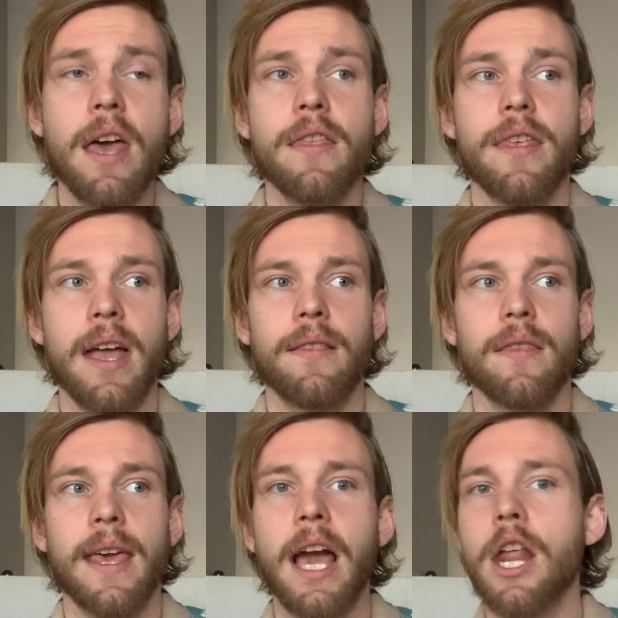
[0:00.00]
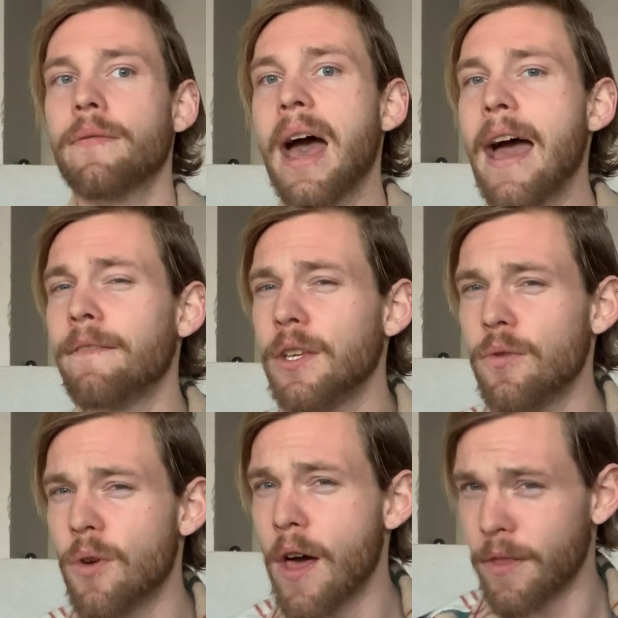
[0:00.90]
then they kind of have
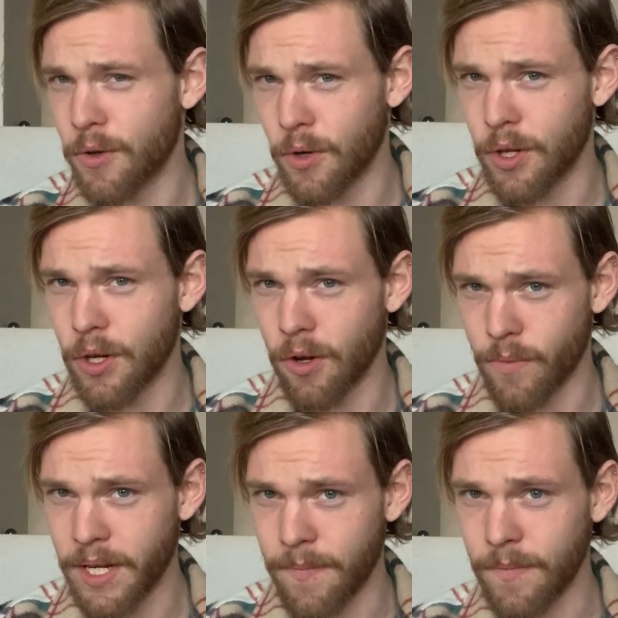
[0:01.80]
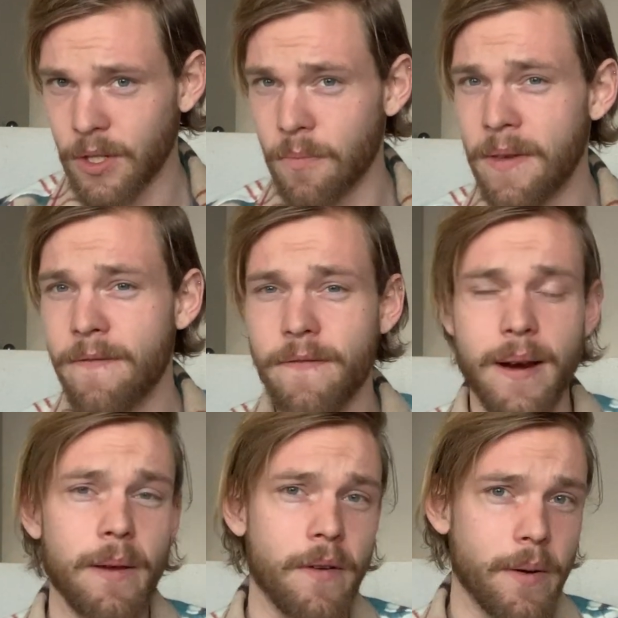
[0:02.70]
you on the hook already. So be
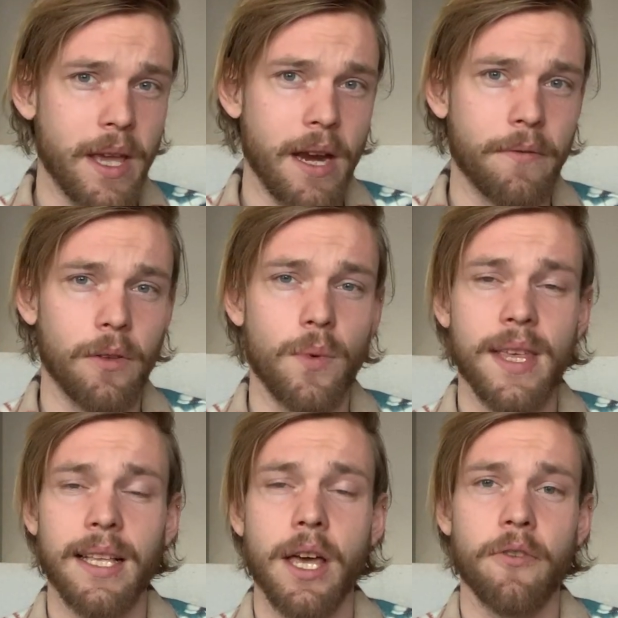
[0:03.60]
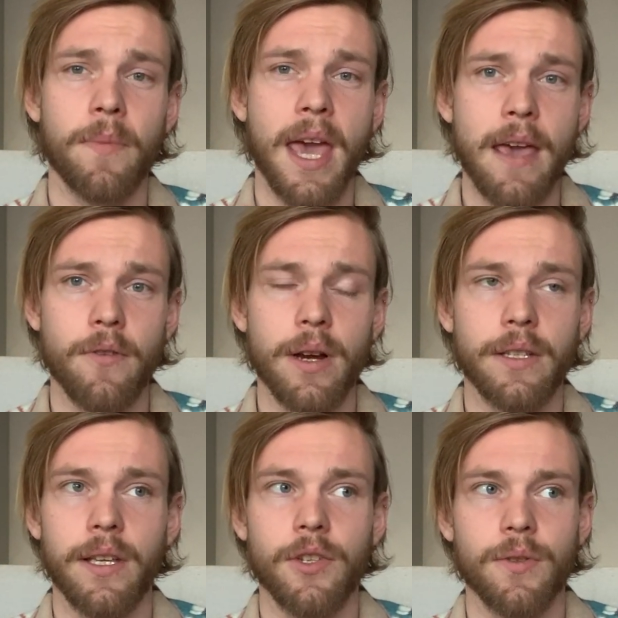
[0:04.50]
very, very careful with that kind of behavior. A
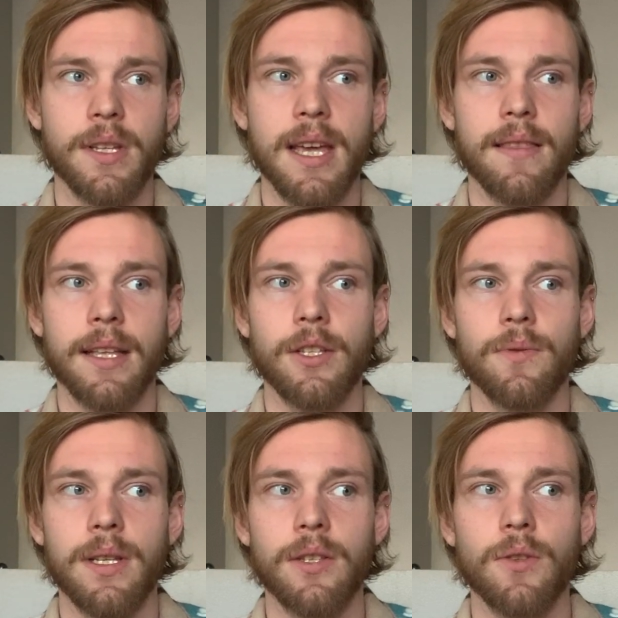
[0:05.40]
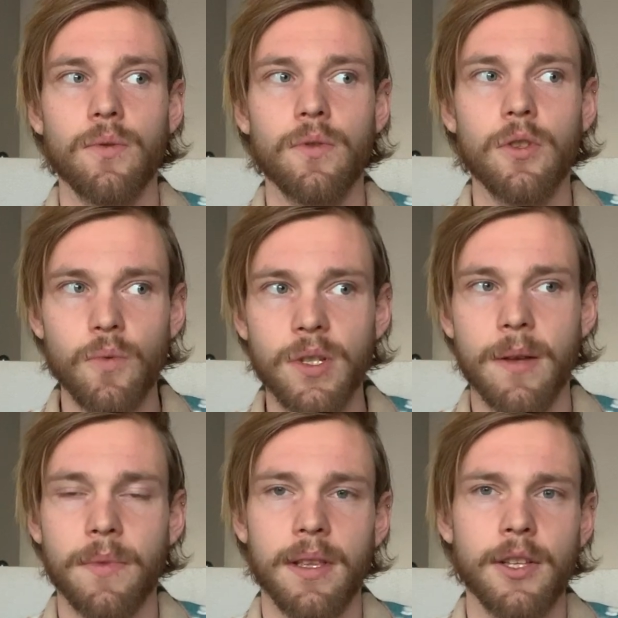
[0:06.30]
teacher saying that you need to do
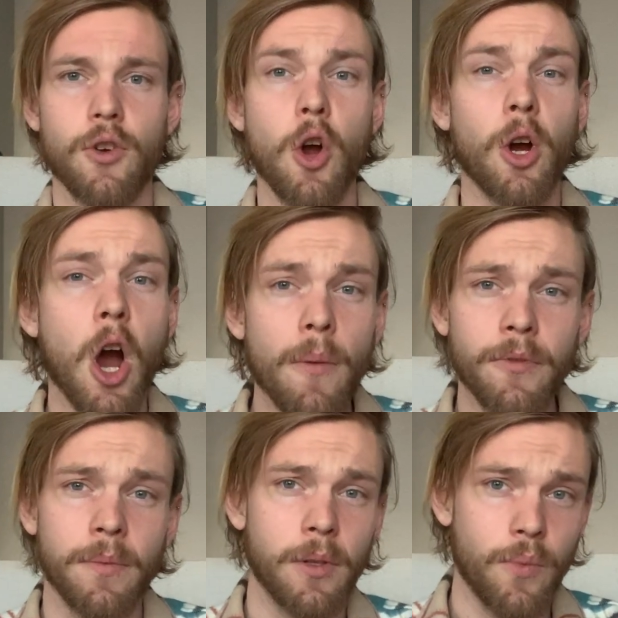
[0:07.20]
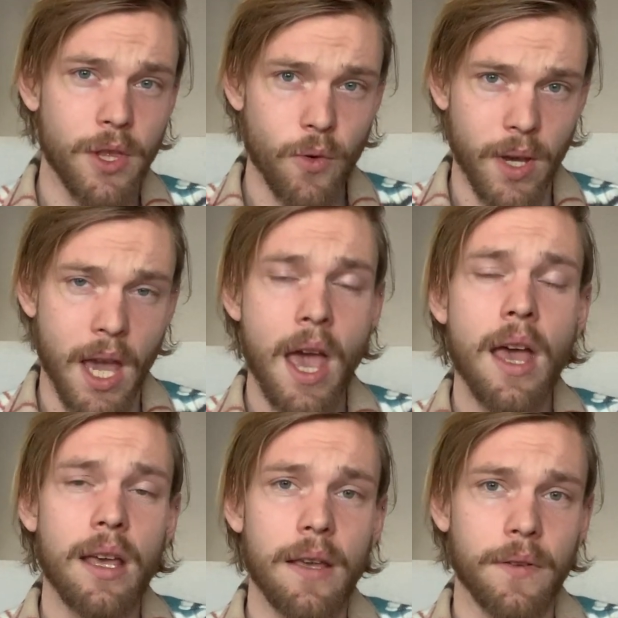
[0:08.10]
something that you're uncomfortable with doing.
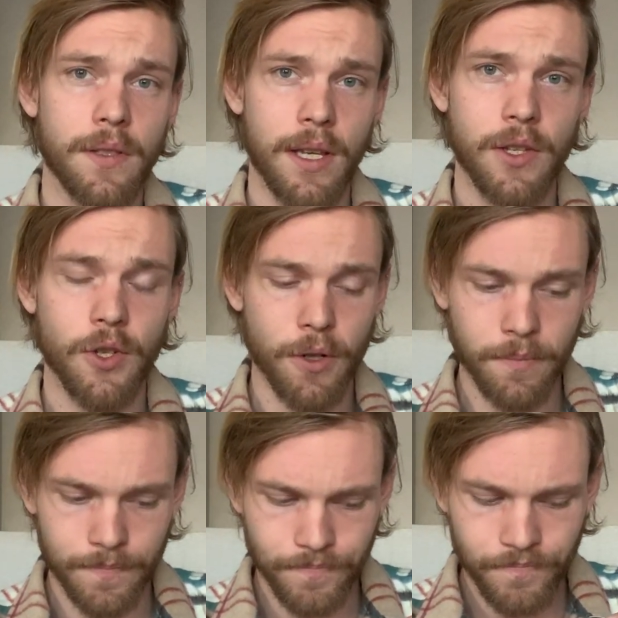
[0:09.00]
If a teacher